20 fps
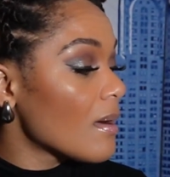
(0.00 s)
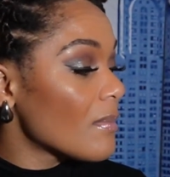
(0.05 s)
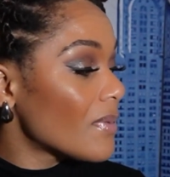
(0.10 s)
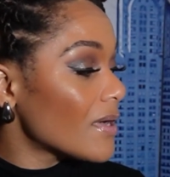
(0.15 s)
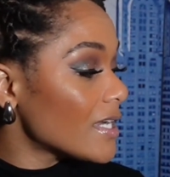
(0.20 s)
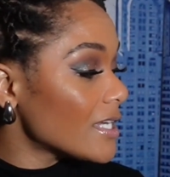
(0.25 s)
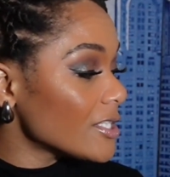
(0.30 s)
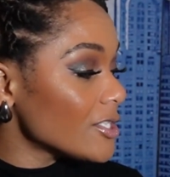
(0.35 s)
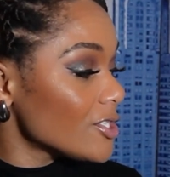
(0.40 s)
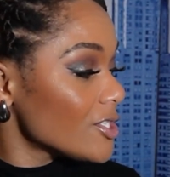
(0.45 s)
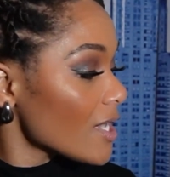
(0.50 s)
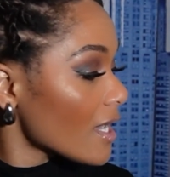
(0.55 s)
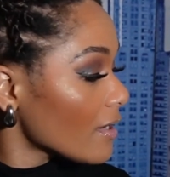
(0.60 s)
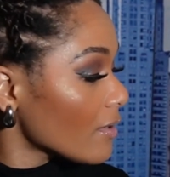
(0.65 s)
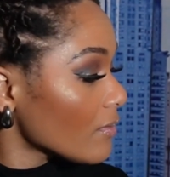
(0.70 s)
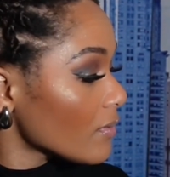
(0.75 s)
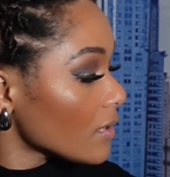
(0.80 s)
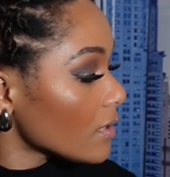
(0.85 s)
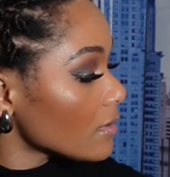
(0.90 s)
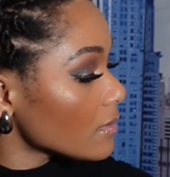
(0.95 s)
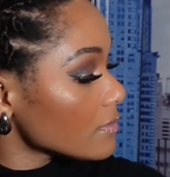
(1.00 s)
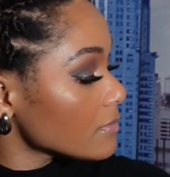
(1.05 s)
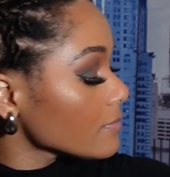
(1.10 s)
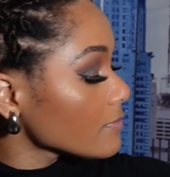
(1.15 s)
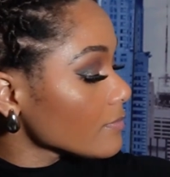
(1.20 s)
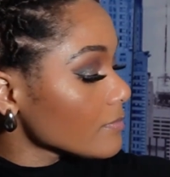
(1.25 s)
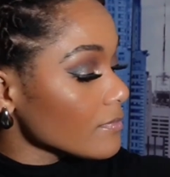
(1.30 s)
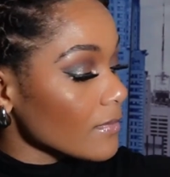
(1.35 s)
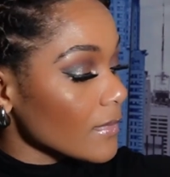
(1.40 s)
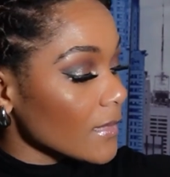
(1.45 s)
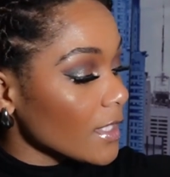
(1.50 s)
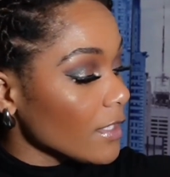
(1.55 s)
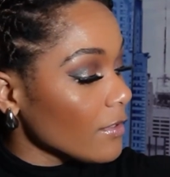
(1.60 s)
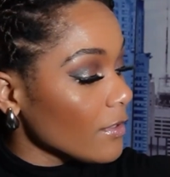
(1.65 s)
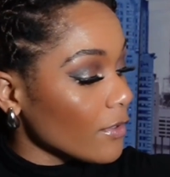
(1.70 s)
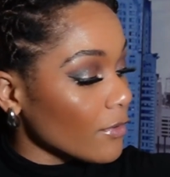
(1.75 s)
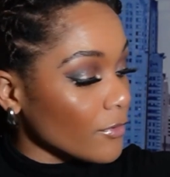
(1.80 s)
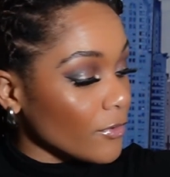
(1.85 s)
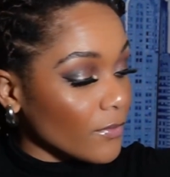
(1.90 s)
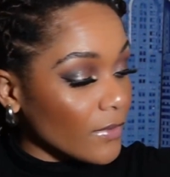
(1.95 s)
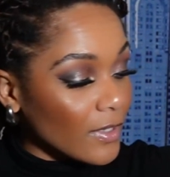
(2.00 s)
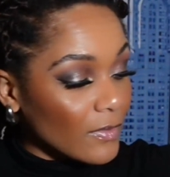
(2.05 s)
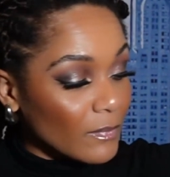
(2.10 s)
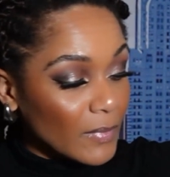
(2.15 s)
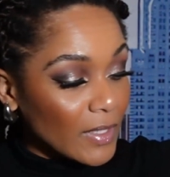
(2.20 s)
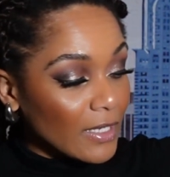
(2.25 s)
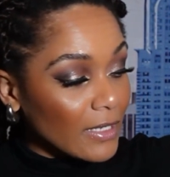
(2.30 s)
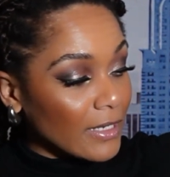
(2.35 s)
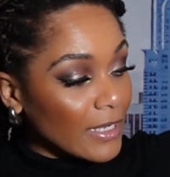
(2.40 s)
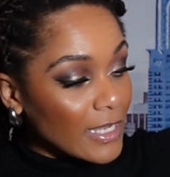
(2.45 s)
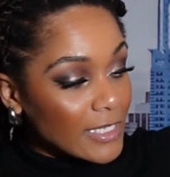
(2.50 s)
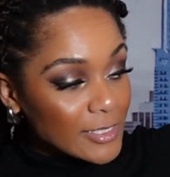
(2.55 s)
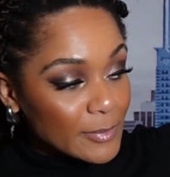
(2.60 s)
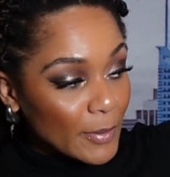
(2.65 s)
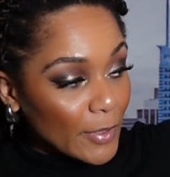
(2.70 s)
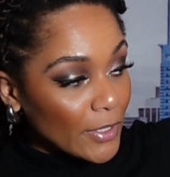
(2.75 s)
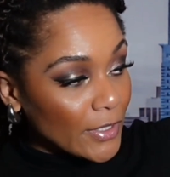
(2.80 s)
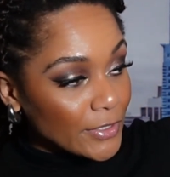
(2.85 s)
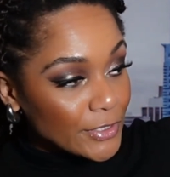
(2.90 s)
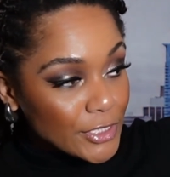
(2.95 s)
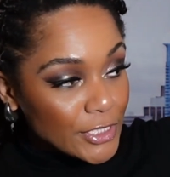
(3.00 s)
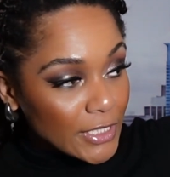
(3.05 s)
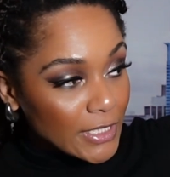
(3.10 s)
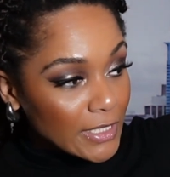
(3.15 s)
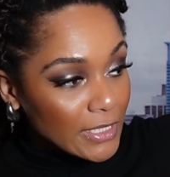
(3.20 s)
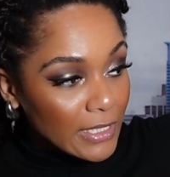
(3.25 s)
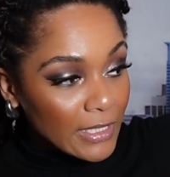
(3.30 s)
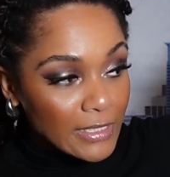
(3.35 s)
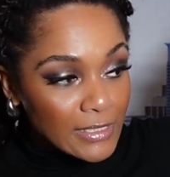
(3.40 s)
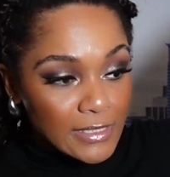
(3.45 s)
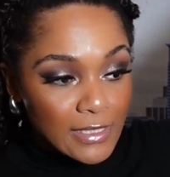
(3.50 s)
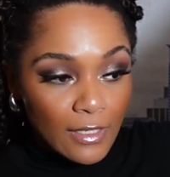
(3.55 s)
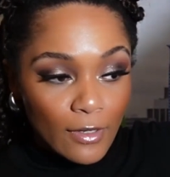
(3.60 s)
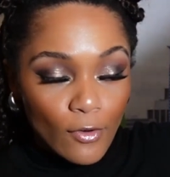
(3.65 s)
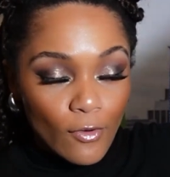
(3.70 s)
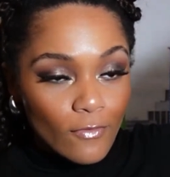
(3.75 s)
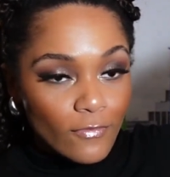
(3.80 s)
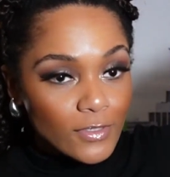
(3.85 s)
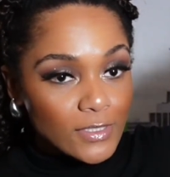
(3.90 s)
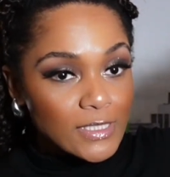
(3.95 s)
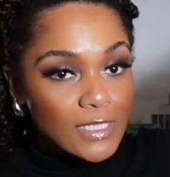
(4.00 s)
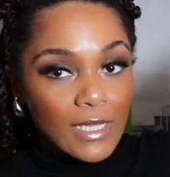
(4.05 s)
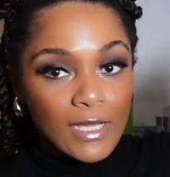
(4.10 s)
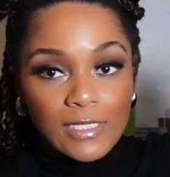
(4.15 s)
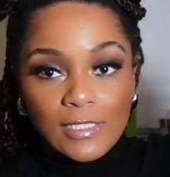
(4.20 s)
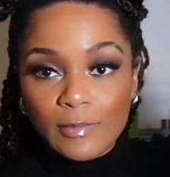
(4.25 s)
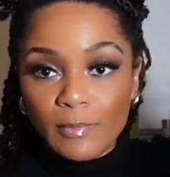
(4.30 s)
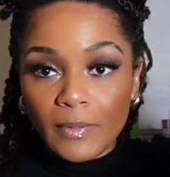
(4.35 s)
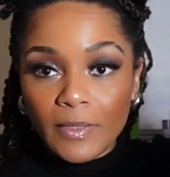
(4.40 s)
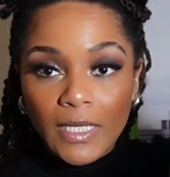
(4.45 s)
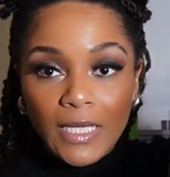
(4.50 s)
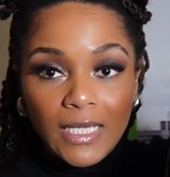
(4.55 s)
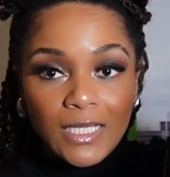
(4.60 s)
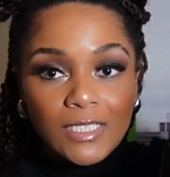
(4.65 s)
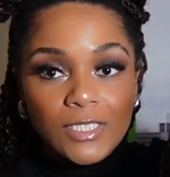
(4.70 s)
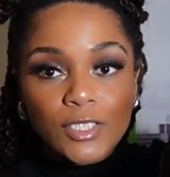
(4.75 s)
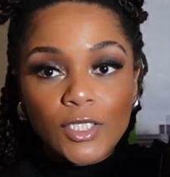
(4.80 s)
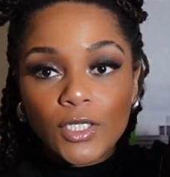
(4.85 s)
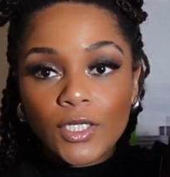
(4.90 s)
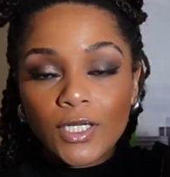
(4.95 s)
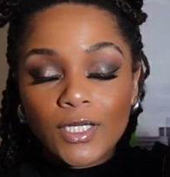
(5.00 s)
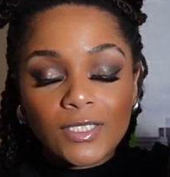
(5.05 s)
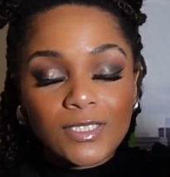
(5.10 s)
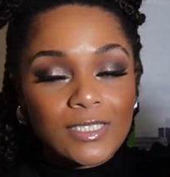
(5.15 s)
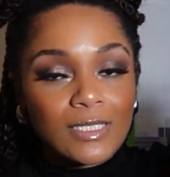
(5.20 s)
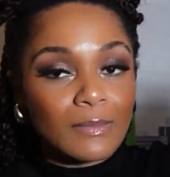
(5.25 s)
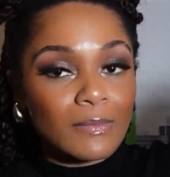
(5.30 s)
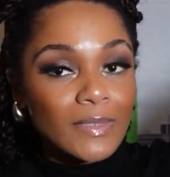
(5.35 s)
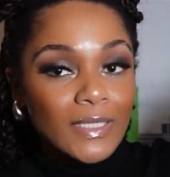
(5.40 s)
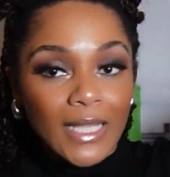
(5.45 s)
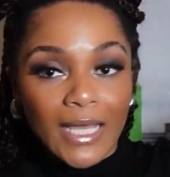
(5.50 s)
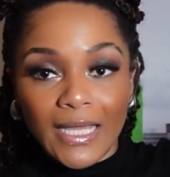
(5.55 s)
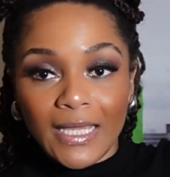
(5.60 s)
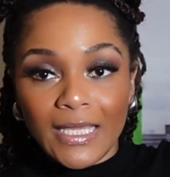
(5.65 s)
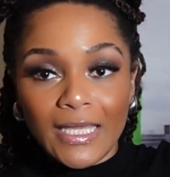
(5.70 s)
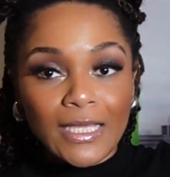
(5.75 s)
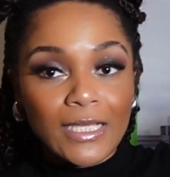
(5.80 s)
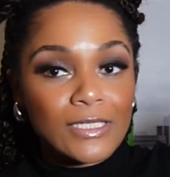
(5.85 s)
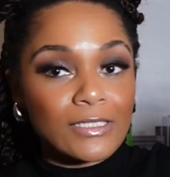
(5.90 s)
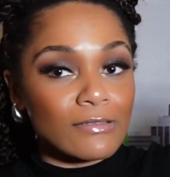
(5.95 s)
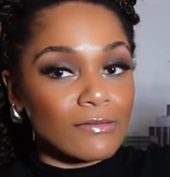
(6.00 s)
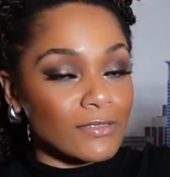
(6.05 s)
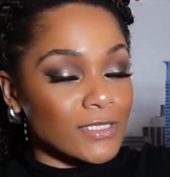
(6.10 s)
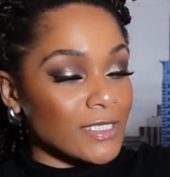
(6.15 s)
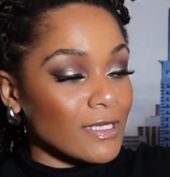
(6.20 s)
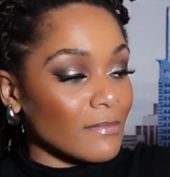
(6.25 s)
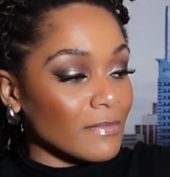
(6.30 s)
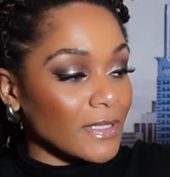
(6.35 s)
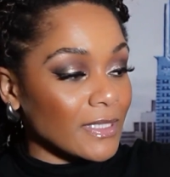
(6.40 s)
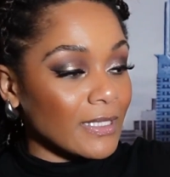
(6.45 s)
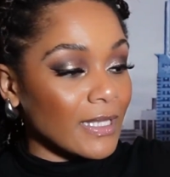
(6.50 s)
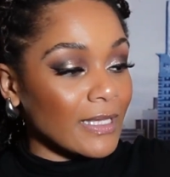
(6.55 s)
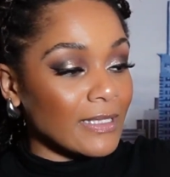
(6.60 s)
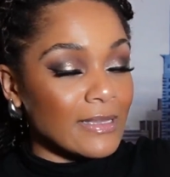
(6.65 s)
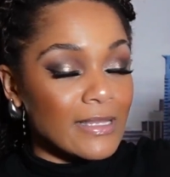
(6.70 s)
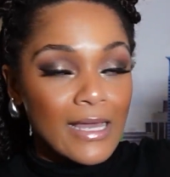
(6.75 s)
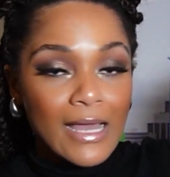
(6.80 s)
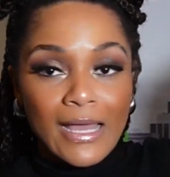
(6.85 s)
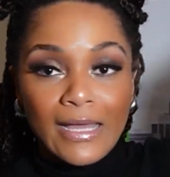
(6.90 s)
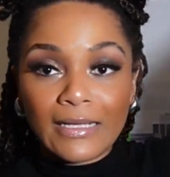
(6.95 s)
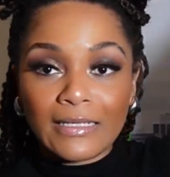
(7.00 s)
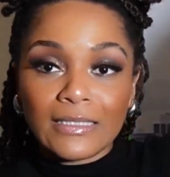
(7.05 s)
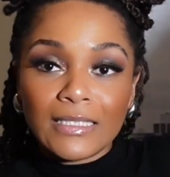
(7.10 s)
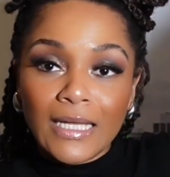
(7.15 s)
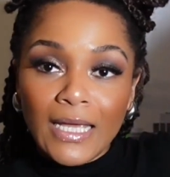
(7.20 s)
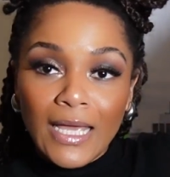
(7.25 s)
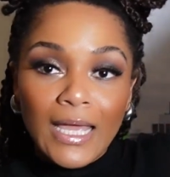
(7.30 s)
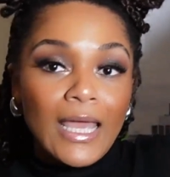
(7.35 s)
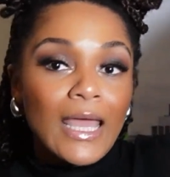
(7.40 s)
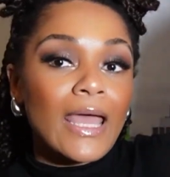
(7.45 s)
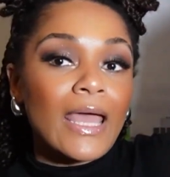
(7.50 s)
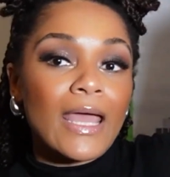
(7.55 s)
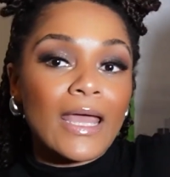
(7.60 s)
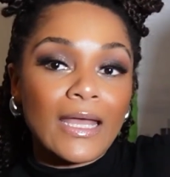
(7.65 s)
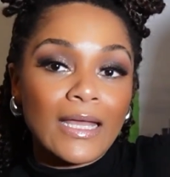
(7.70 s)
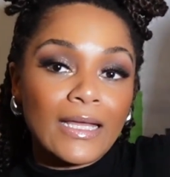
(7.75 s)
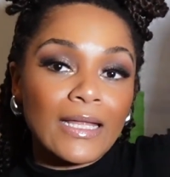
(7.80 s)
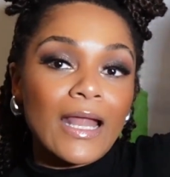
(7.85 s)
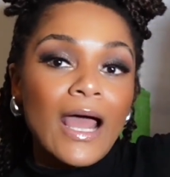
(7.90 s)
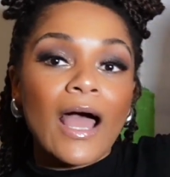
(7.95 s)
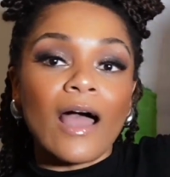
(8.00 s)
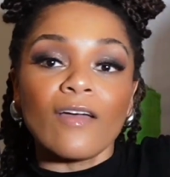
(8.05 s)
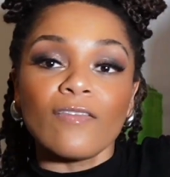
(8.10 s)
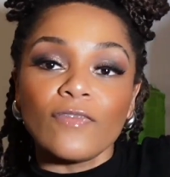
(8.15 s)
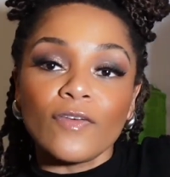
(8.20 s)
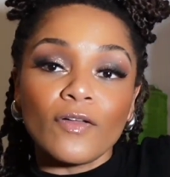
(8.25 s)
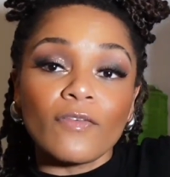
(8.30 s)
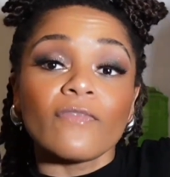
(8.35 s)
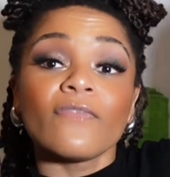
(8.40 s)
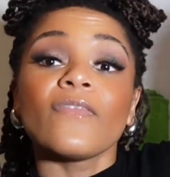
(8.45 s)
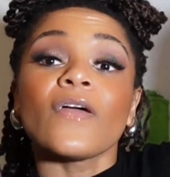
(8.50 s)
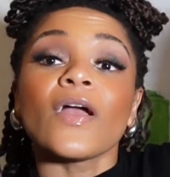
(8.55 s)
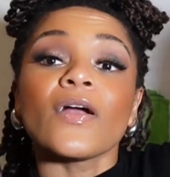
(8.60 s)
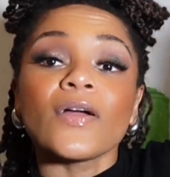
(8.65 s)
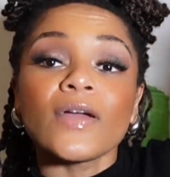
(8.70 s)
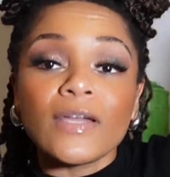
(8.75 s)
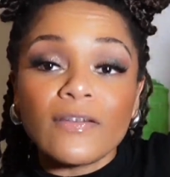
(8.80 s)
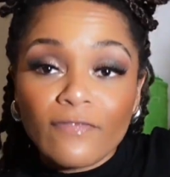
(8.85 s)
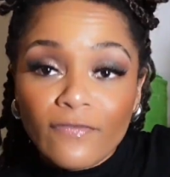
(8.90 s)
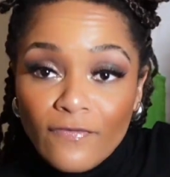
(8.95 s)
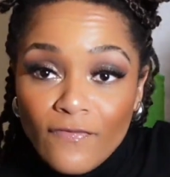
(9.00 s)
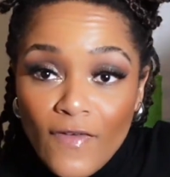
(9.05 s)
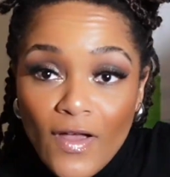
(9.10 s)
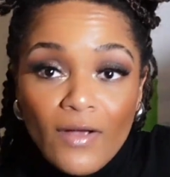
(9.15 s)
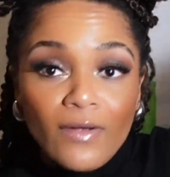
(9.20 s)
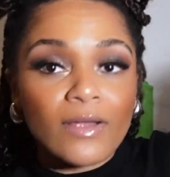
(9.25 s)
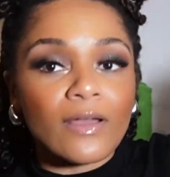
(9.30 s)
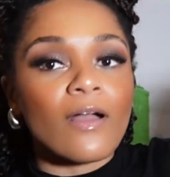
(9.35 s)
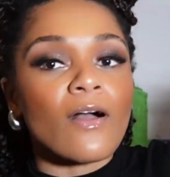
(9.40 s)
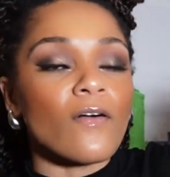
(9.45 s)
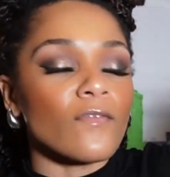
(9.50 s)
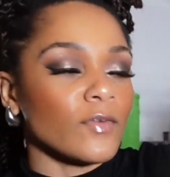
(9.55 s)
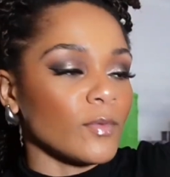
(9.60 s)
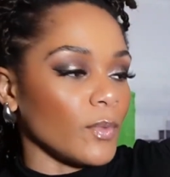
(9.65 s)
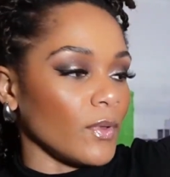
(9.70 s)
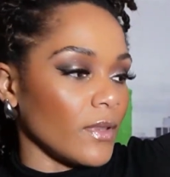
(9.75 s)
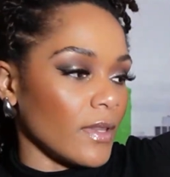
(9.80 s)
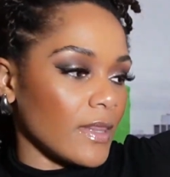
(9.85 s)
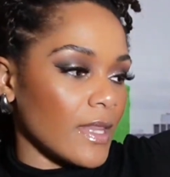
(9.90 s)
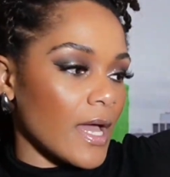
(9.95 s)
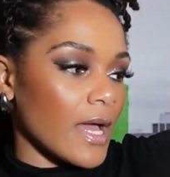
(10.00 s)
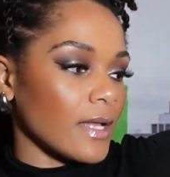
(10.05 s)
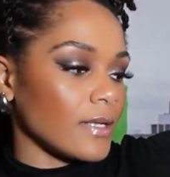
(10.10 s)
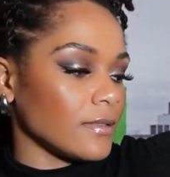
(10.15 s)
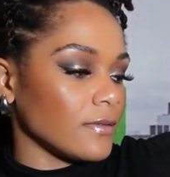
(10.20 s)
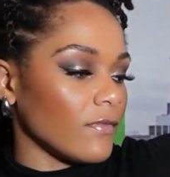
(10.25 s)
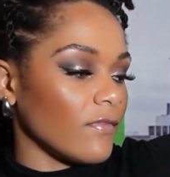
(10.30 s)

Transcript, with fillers: But in general, you know, you give me a nice pair of jeans, an oversized blazer, some leggings or something like that, and I feel very, very comfortable in that.